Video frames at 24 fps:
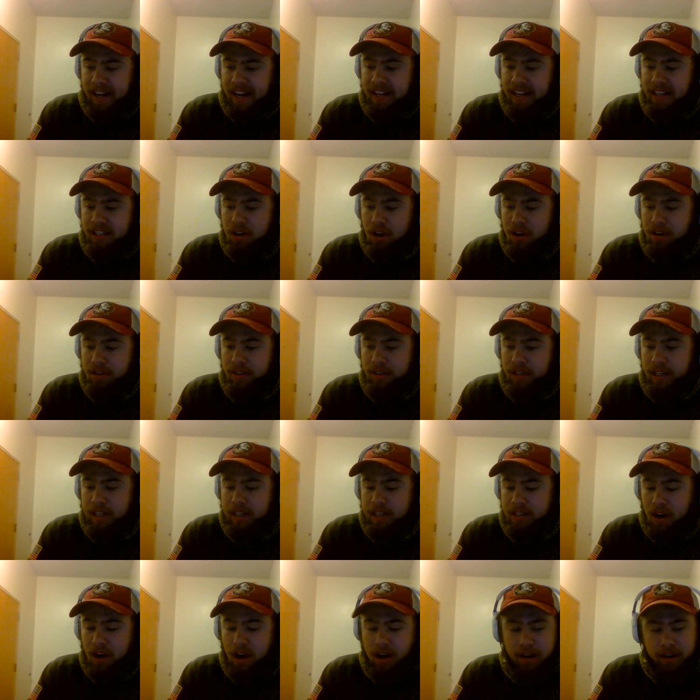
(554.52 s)
And this all really
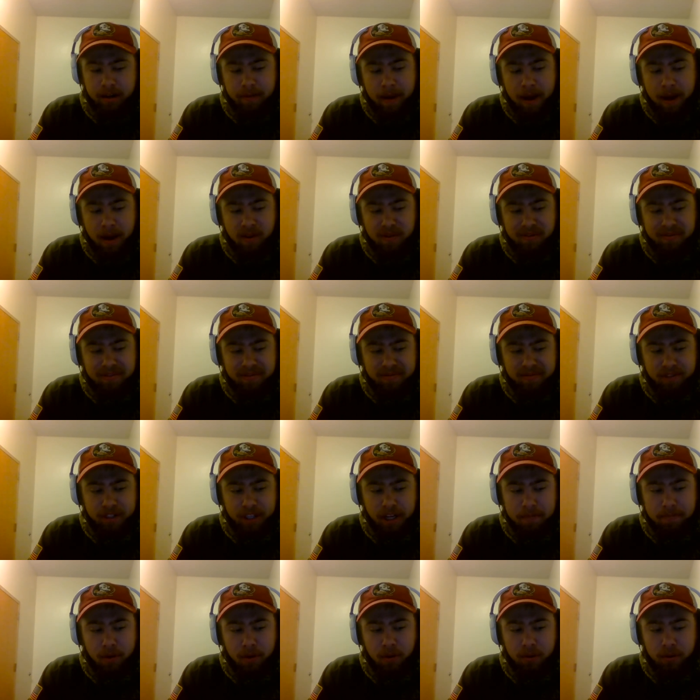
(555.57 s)
started about
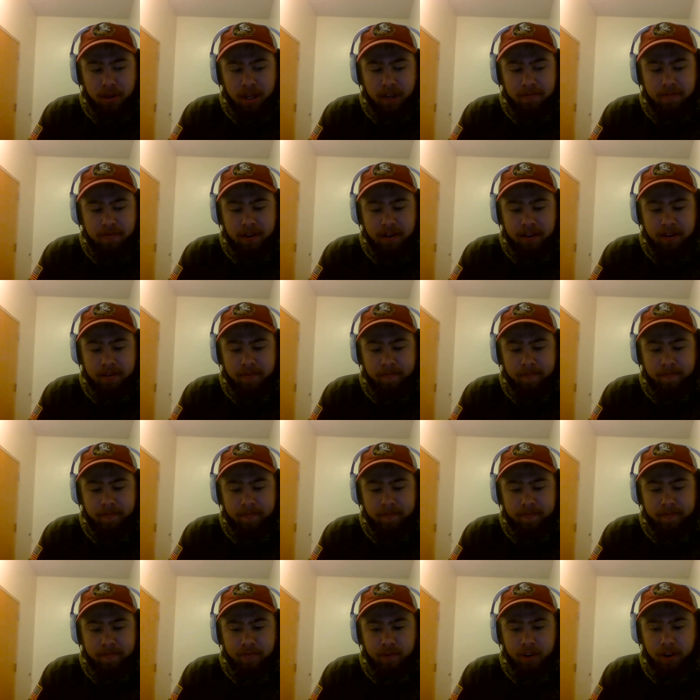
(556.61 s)
Jimbo leaving,
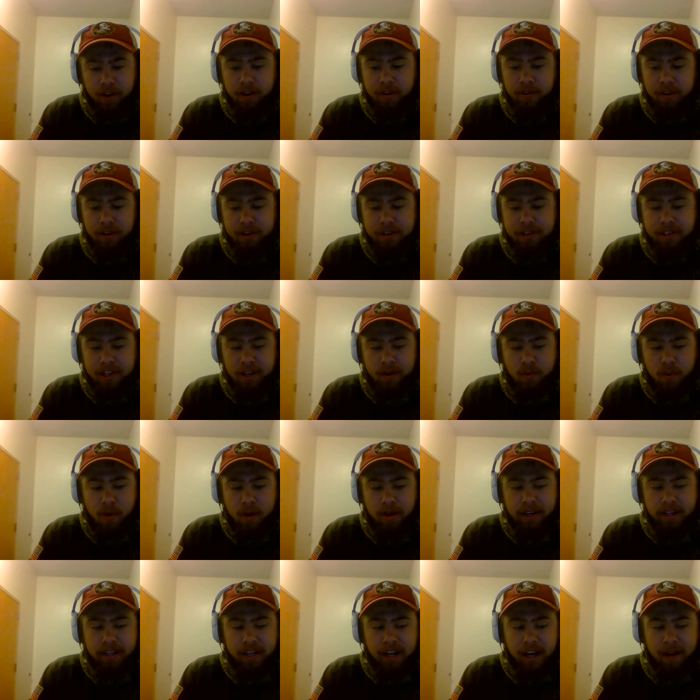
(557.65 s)
university
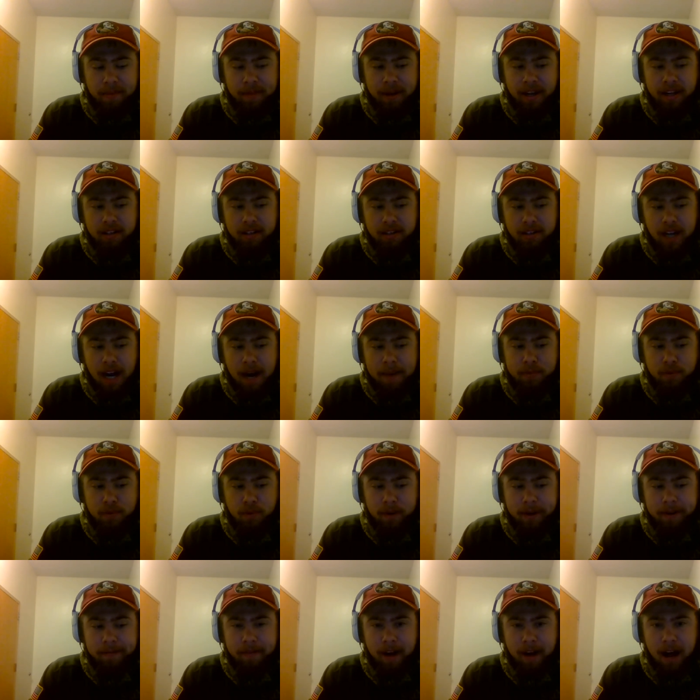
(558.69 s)
wanting to be in the top
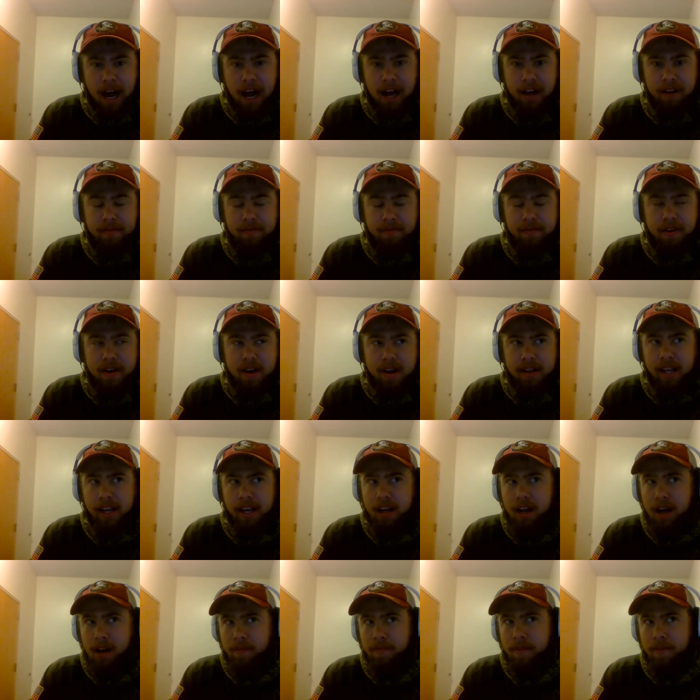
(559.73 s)
25. They
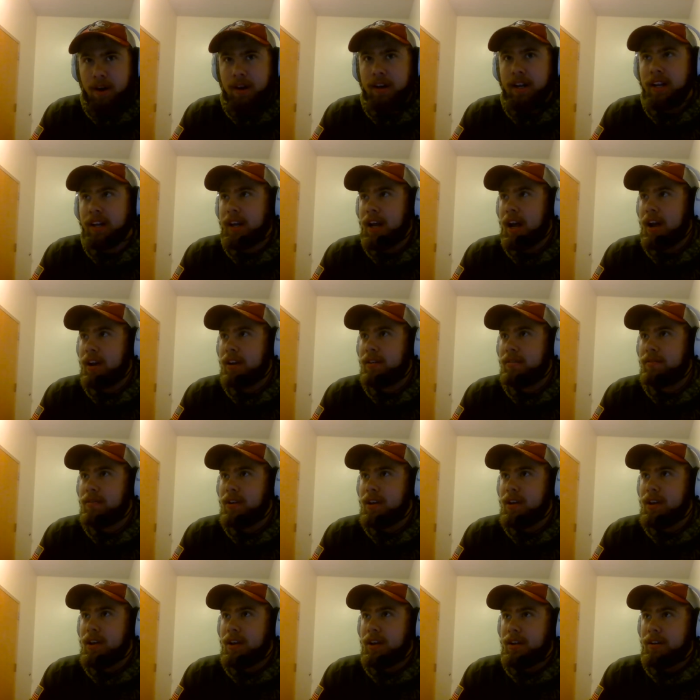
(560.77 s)
cut funding out
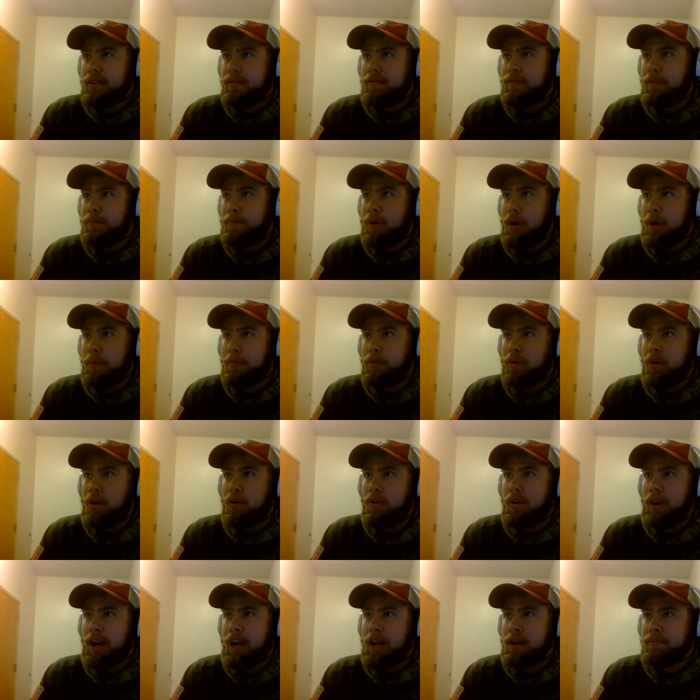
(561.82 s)
of football
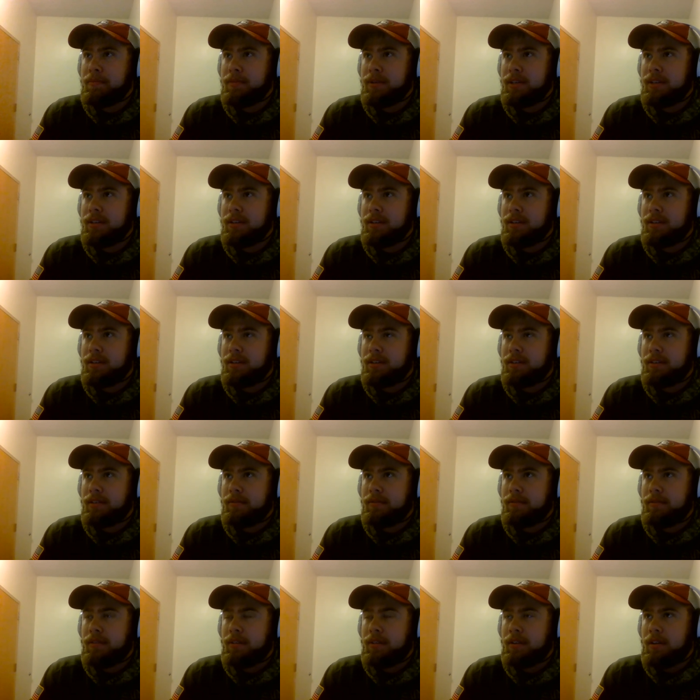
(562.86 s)
programs,
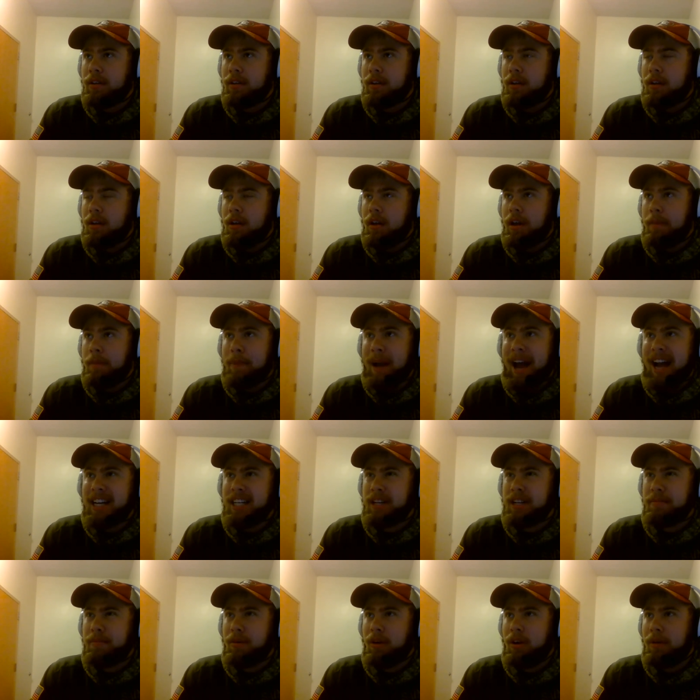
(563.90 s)

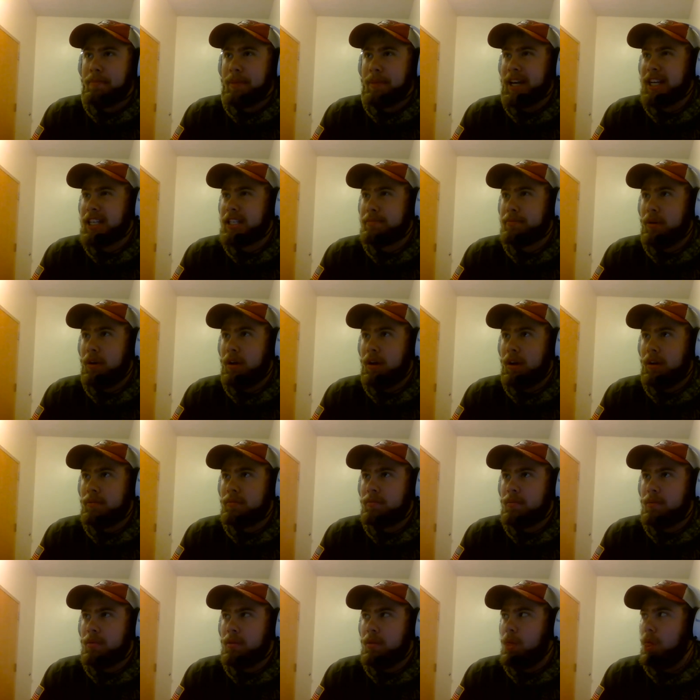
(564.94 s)
basketball,
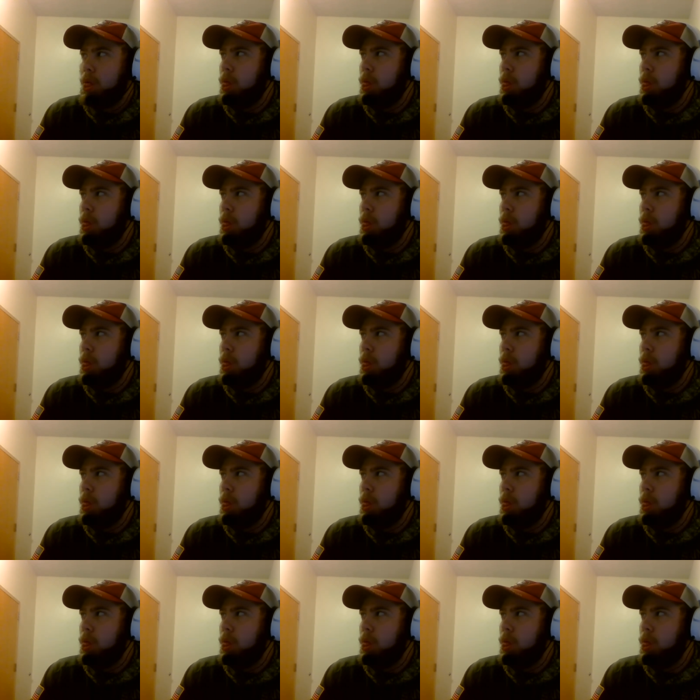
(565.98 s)
baseball.